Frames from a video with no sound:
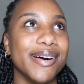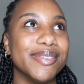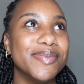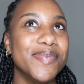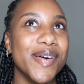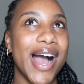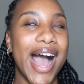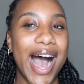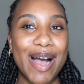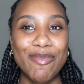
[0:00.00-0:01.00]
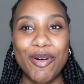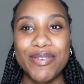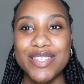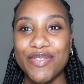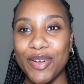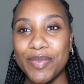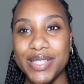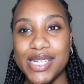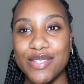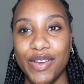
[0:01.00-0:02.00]
Um, I'm always
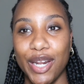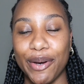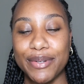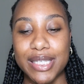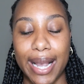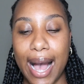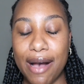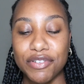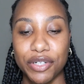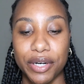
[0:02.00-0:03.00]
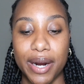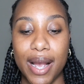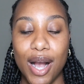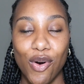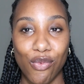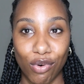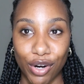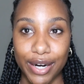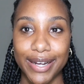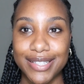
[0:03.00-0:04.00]
filming these videos like after
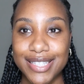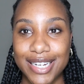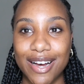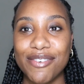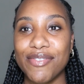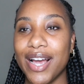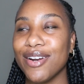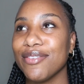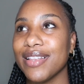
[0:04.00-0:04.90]
work and stuff. I know